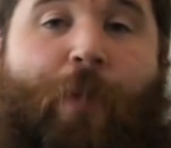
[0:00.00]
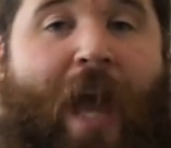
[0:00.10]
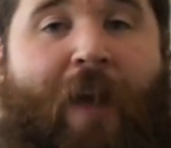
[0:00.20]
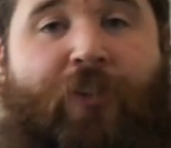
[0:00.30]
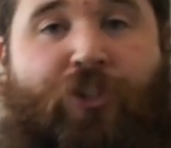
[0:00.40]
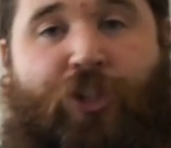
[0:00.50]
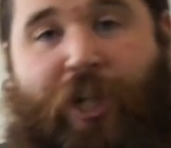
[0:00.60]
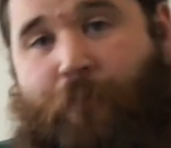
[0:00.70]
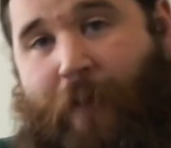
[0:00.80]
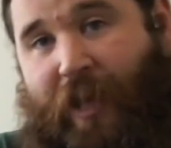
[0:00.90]
we have a
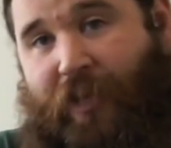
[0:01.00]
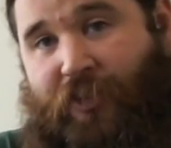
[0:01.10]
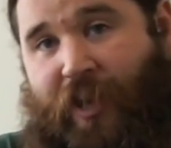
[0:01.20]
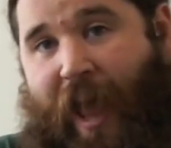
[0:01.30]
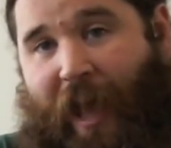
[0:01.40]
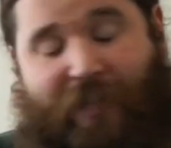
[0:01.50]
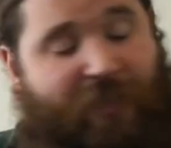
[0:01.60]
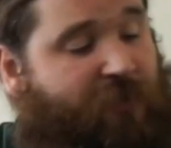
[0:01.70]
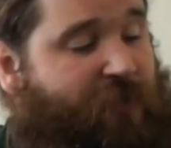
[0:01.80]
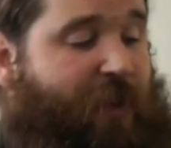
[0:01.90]
G major
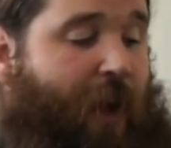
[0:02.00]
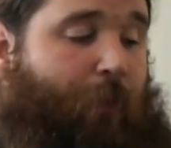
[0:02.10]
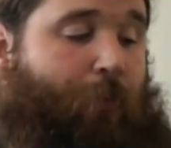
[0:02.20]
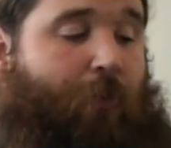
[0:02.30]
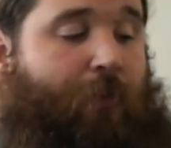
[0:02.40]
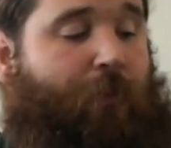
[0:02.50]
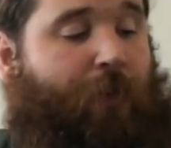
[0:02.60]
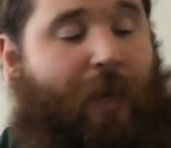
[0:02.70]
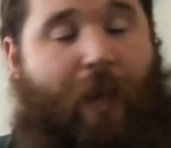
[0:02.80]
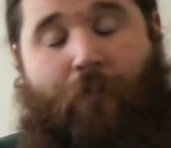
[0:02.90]
next. So you
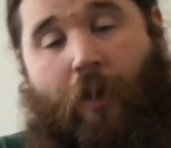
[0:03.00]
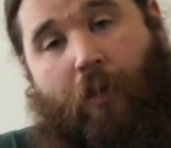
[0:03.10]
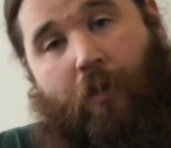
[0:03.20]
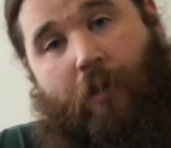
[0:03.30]
can either